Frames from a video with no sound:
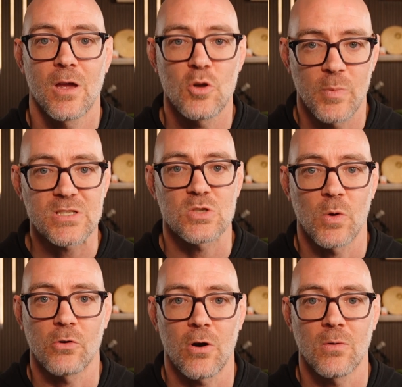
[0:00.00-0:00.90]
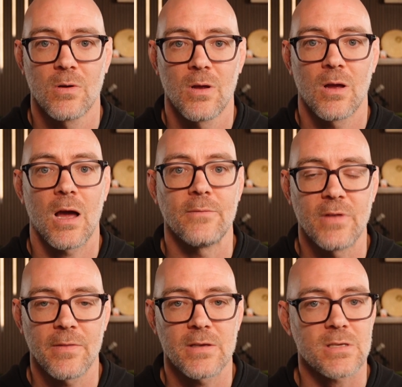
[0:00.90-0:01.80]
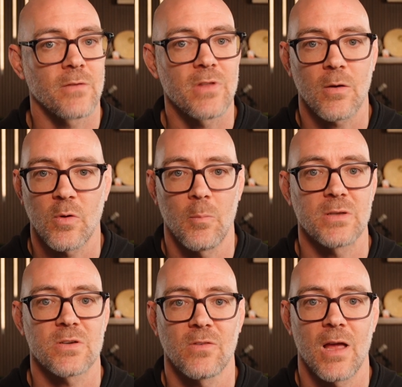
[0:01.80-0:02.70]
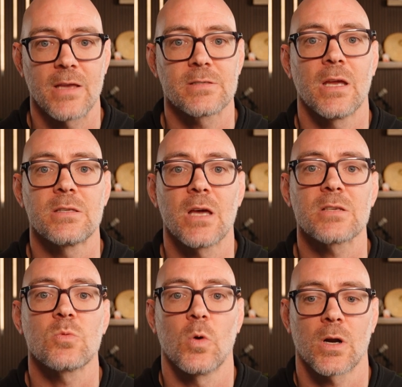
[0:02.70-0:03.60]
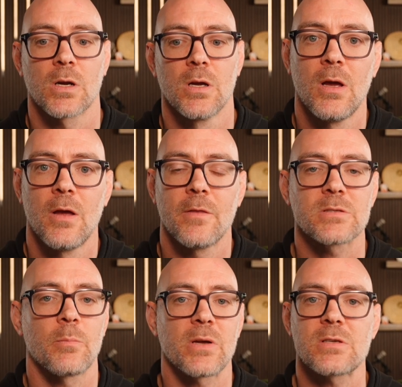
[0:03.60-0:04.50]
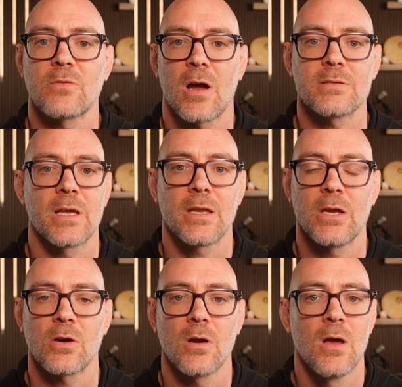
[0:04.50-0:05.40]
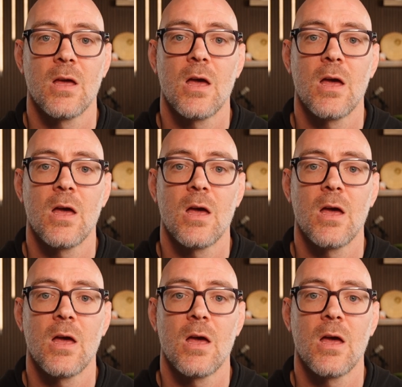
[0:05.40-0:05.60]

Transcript: Your business will grow. I've done this. I've done it with a bunch of clients. It does work. There's a bunch of content here.